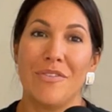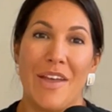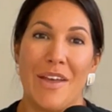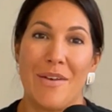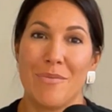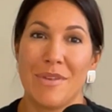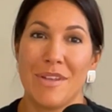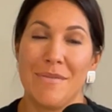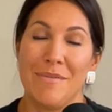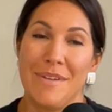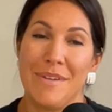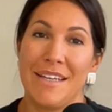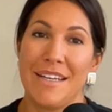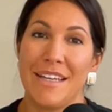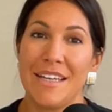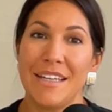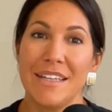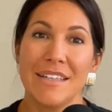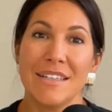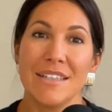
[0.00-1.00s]
family
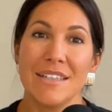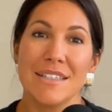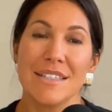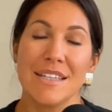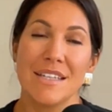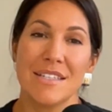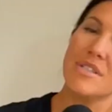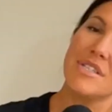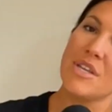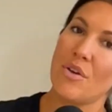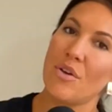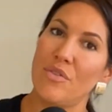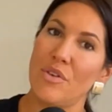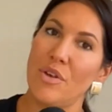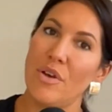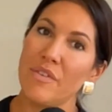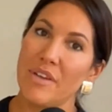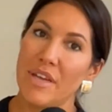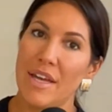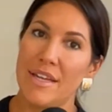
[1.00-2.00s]
meetings. So if you
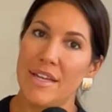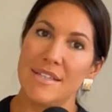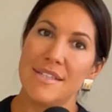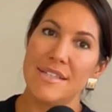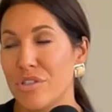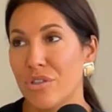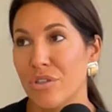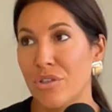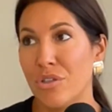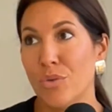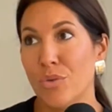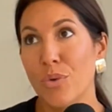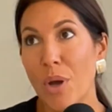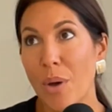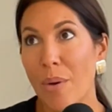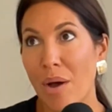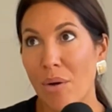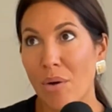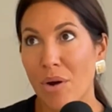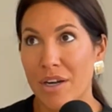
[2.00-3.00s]
have kids, you know
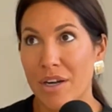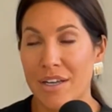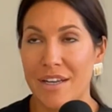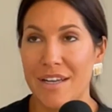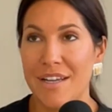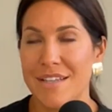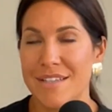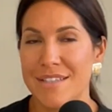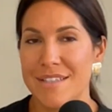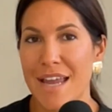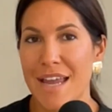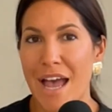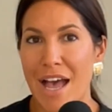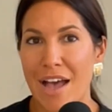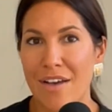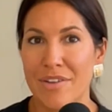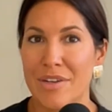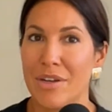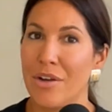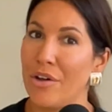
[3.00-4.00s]
how hard it is to
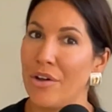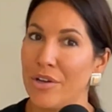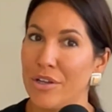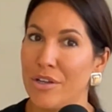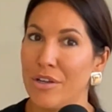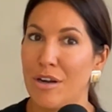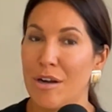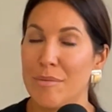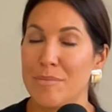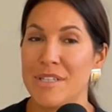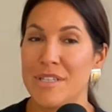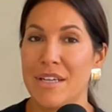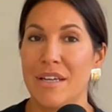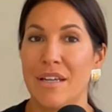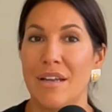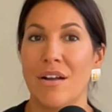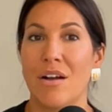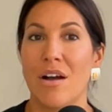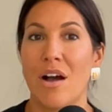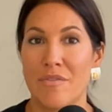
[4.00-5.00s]
have an
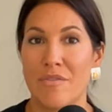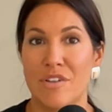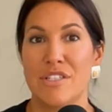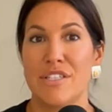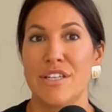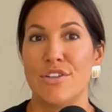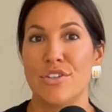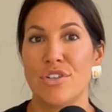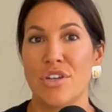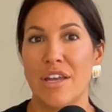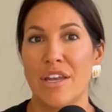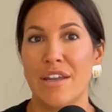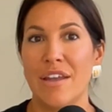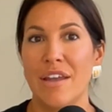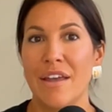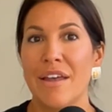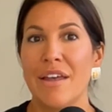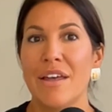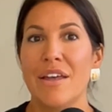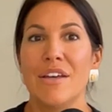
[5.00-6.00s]
uninterrupted conversation,
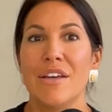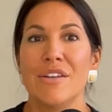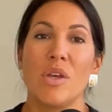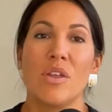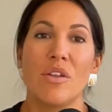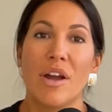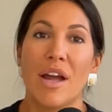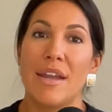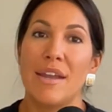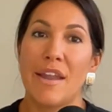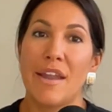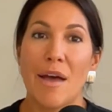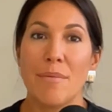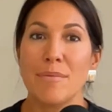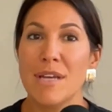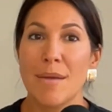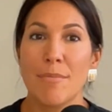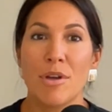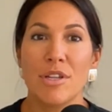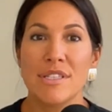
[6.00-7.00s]
either at nap
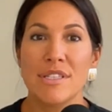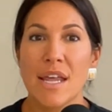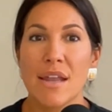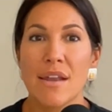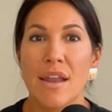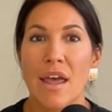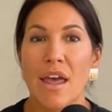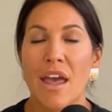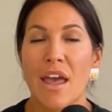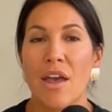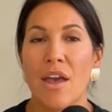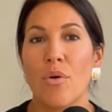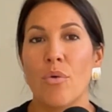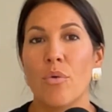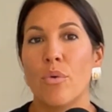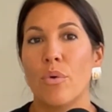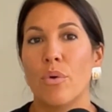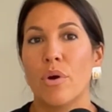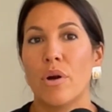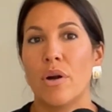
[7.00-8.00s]
time on Sunday
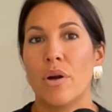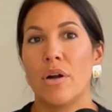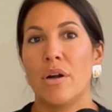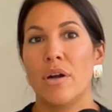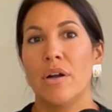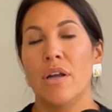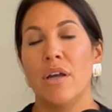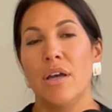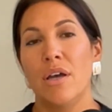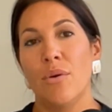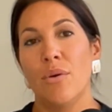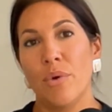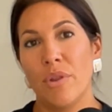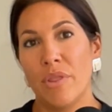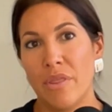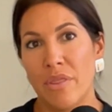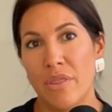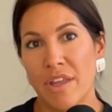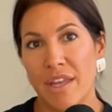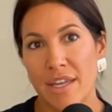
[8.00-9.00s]
or
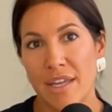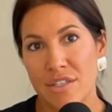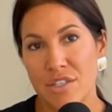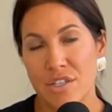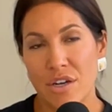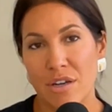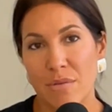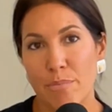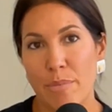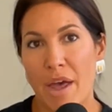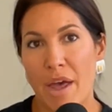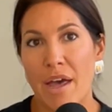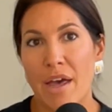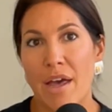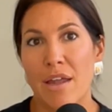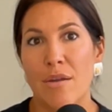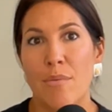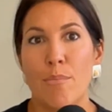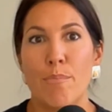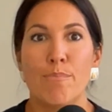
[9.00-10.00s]
when the kids are in
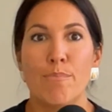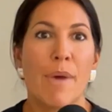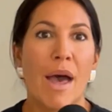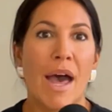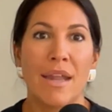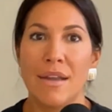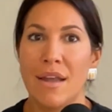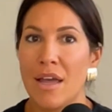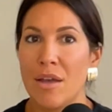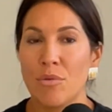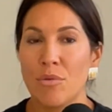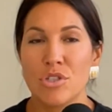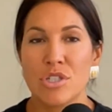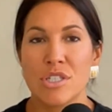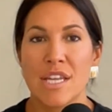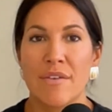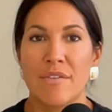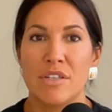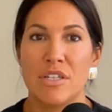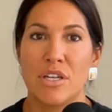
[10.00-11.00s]
bed. Matt and I will
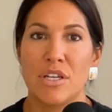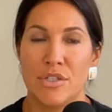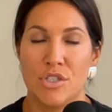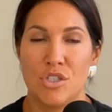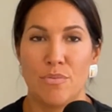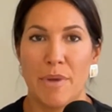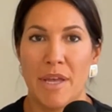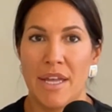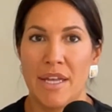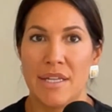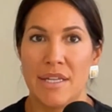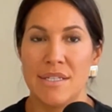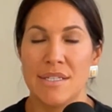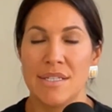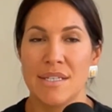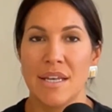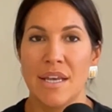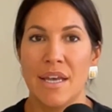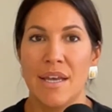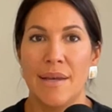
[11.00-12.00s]
just have a touch
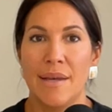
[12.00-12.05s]
base,